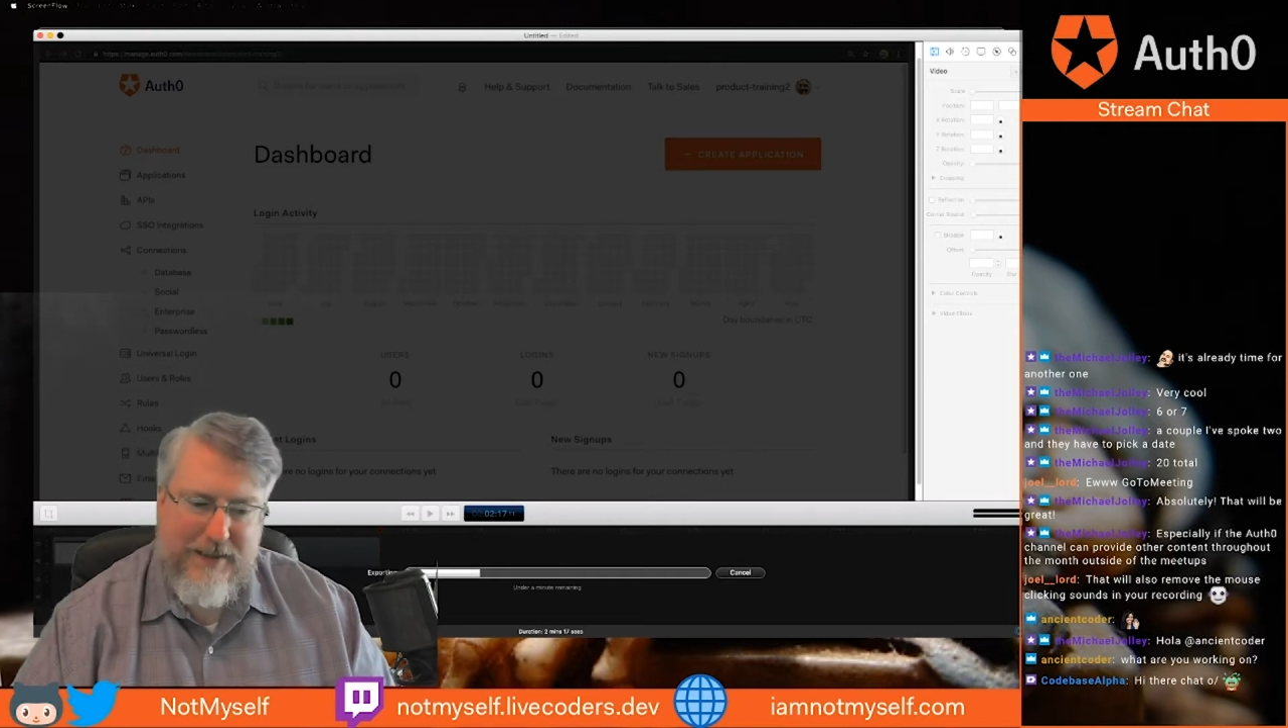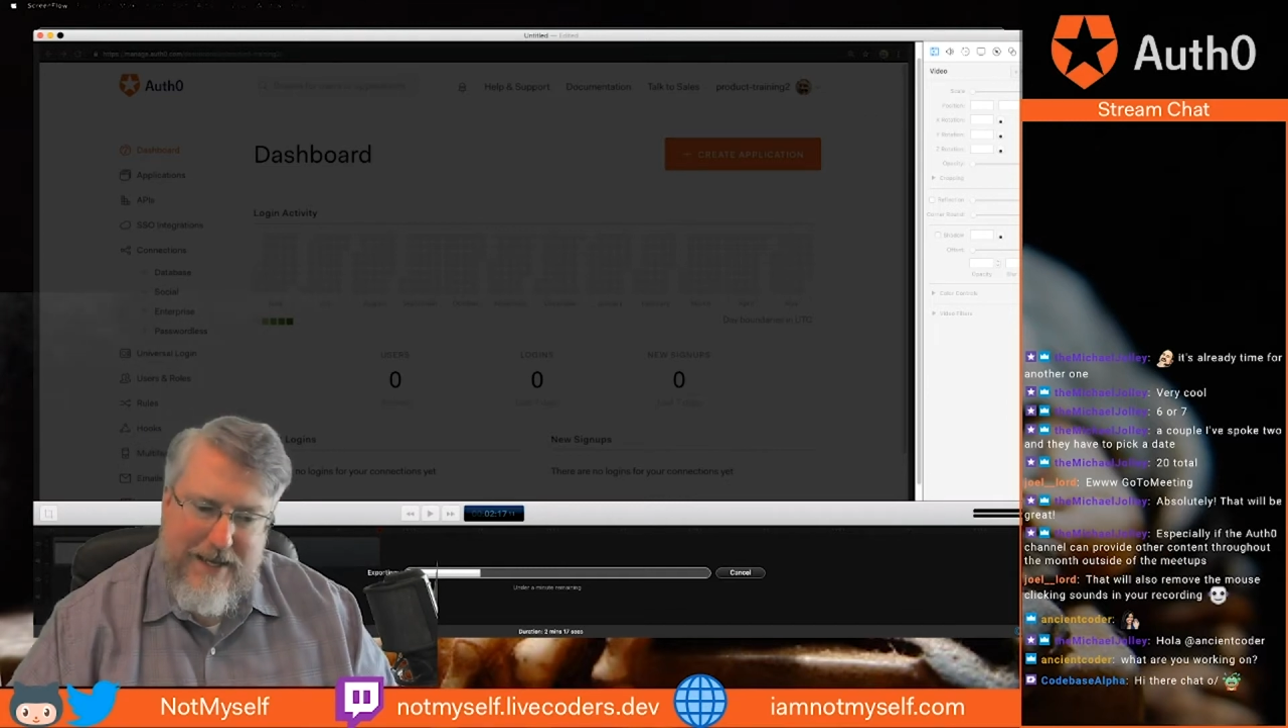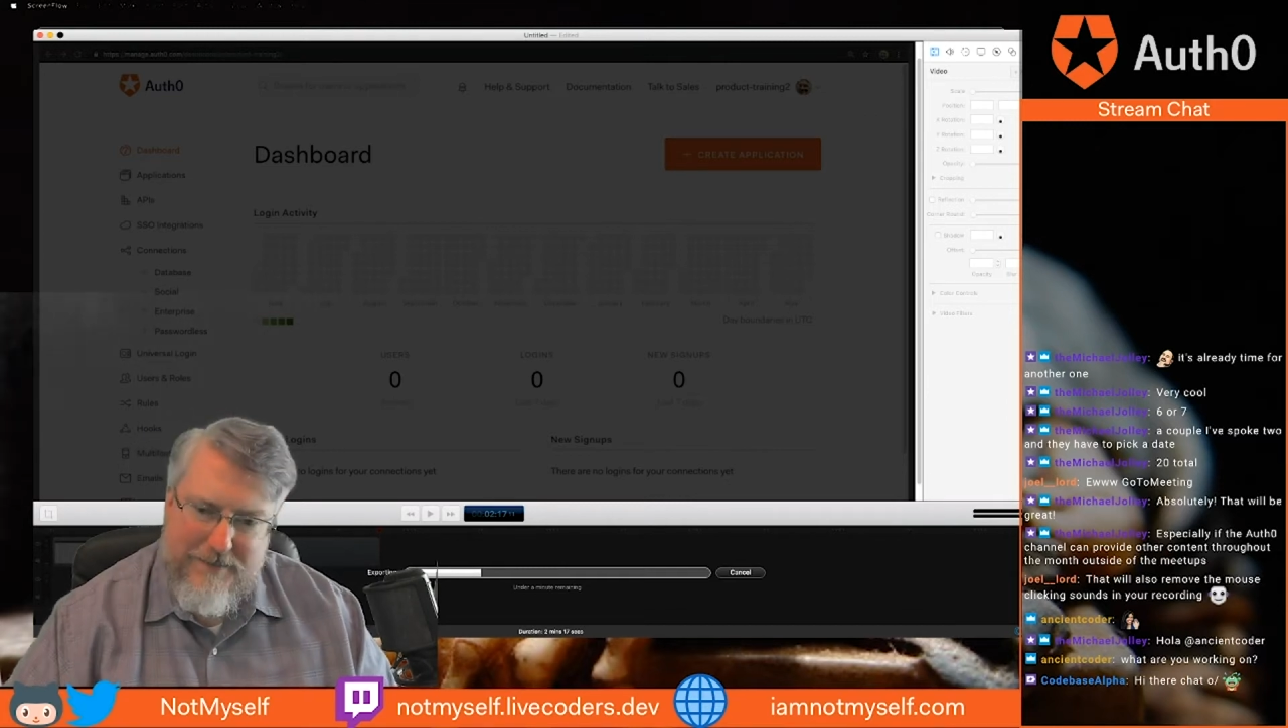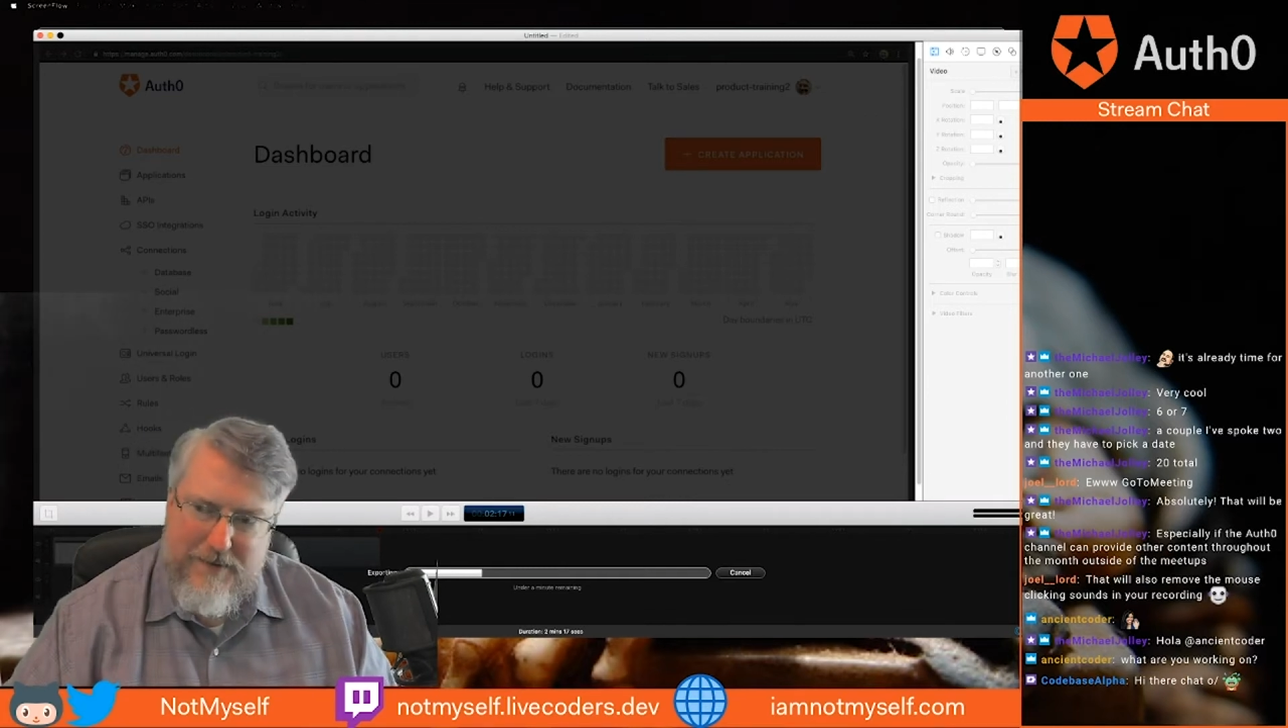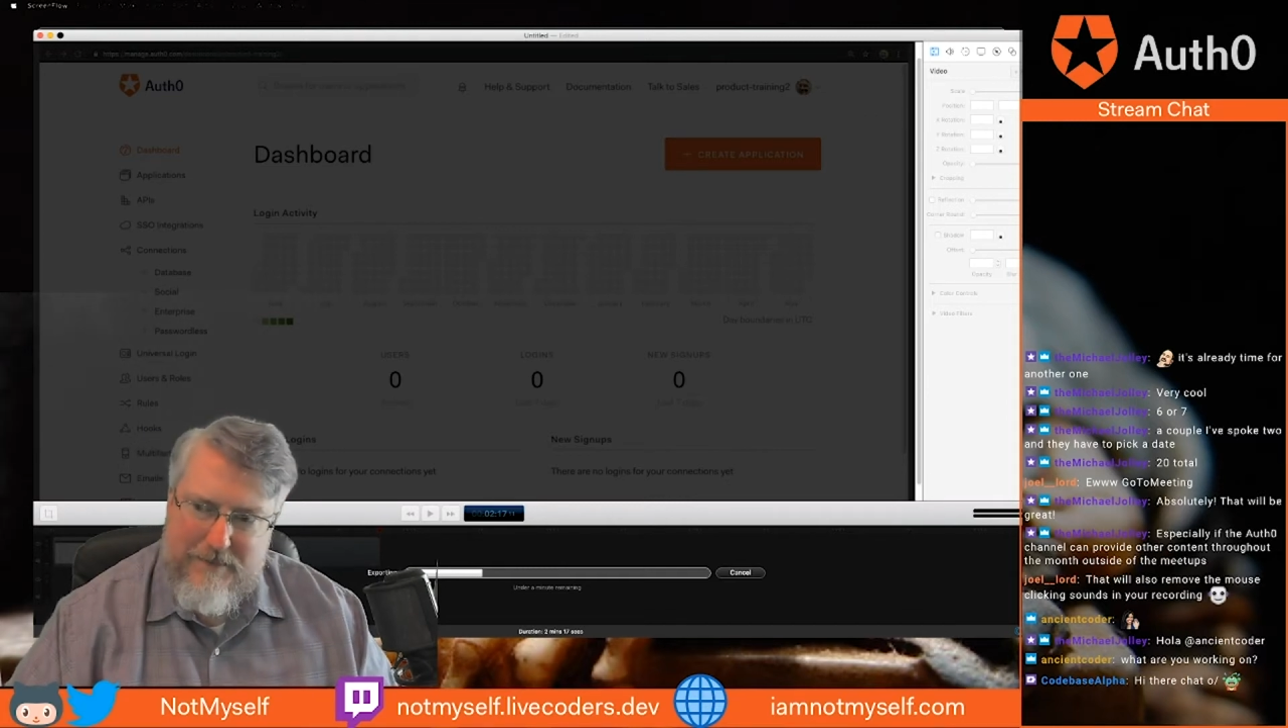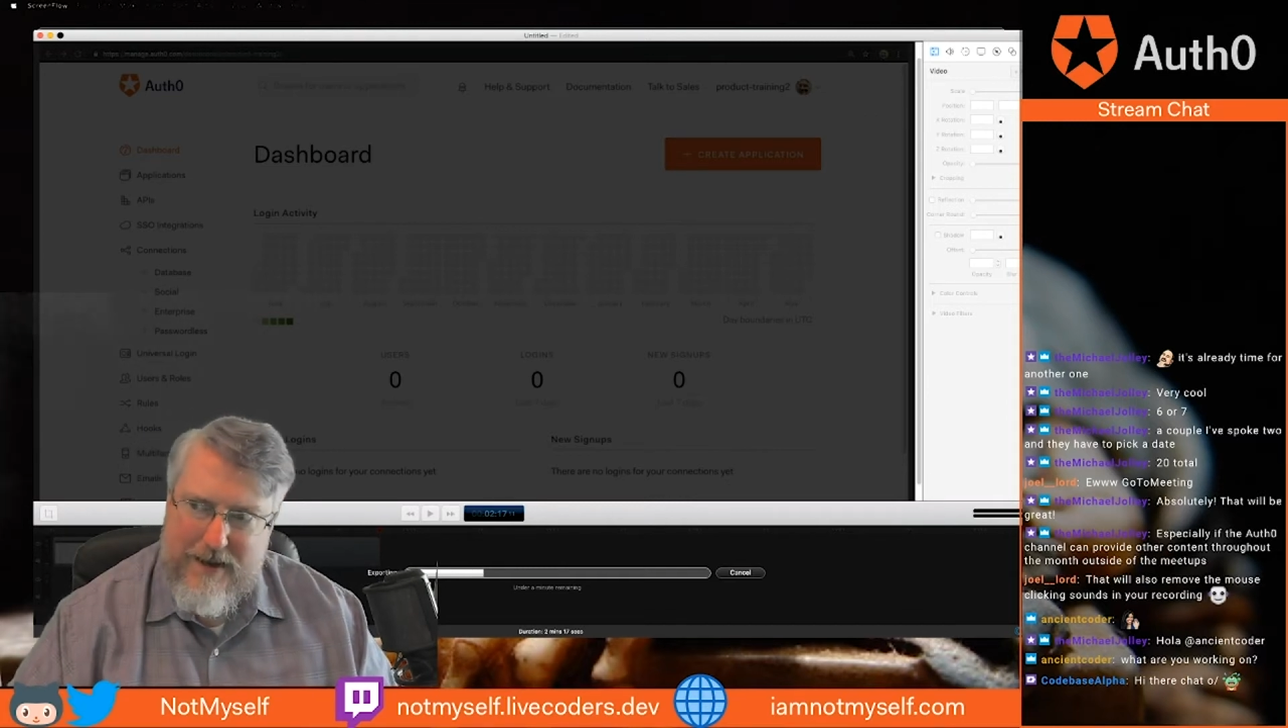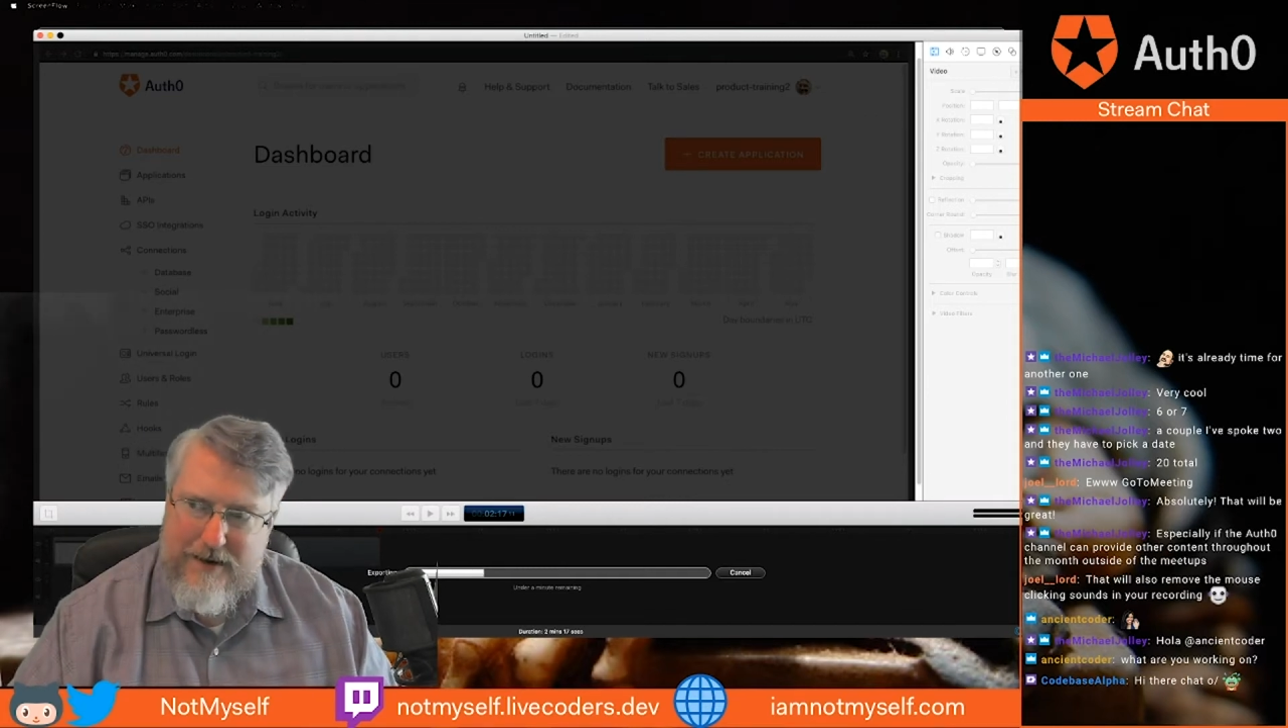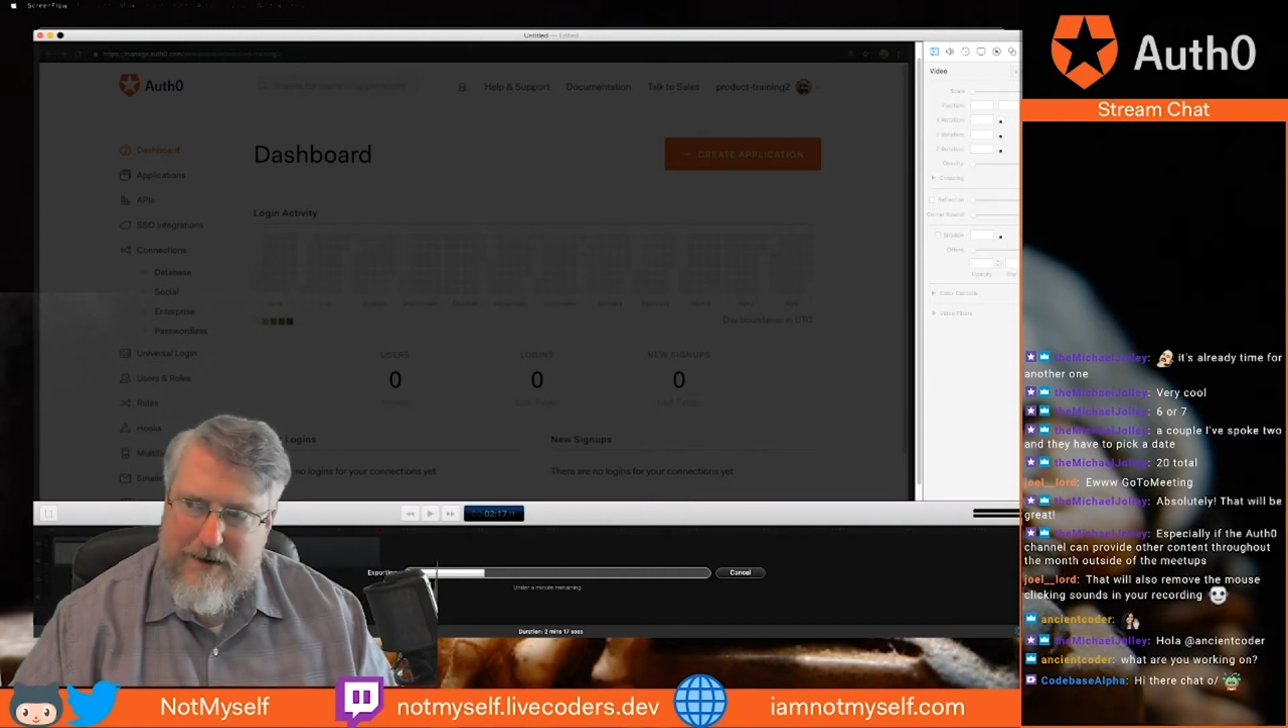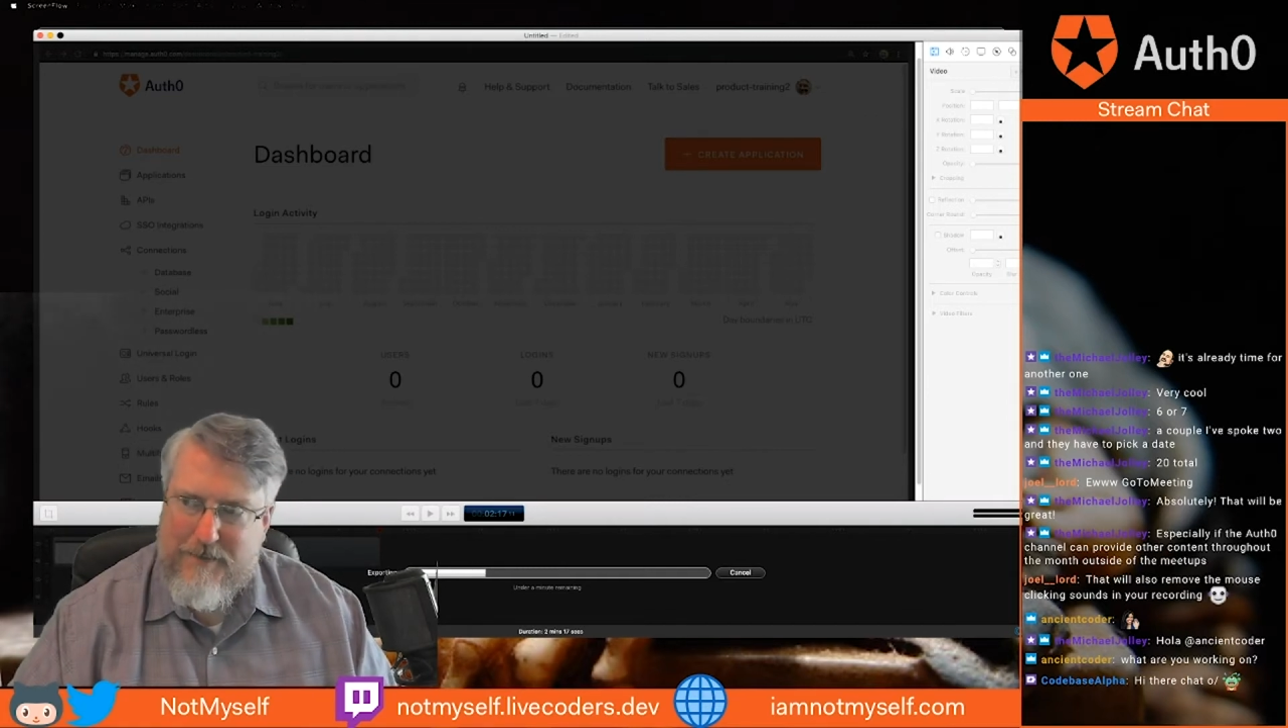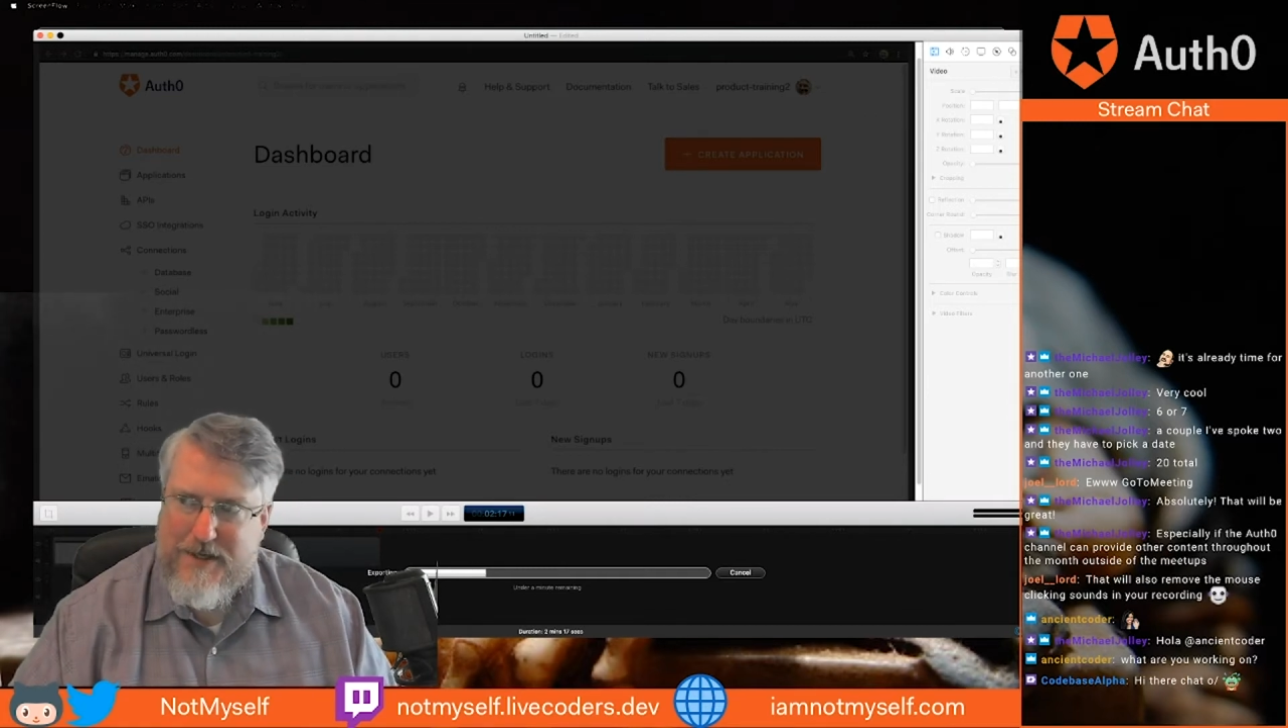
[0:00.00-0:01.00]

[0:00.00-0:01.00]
on my stream.